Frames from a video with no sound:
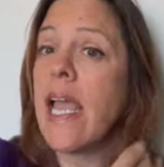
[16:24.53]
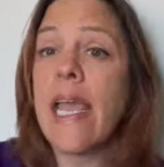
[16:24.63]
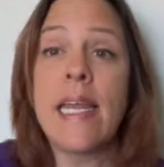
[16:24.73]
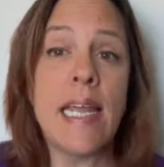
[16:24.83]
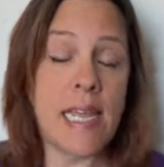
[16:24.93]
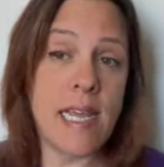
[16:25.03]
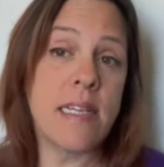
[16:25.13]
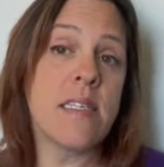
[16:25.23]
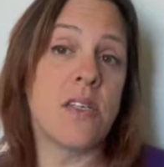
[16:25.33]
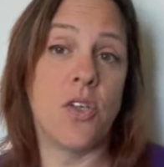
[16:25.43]
and he
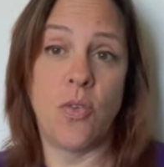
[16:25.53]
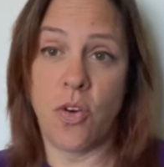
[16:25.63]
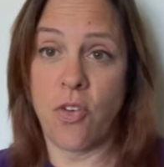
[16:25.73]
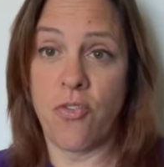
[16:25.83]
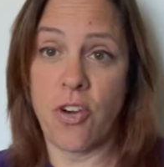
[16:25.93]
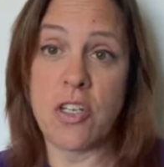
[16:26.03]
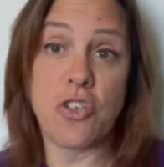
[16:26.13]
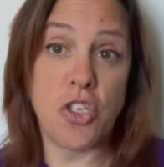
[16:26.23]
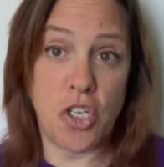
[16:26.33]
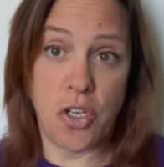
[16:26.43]
has a new
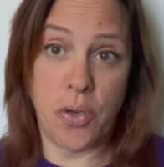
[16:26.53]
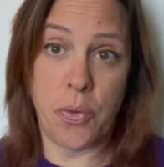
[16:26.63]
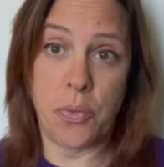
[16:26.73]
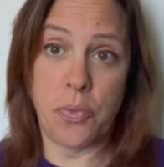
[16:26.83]
girlfriend too.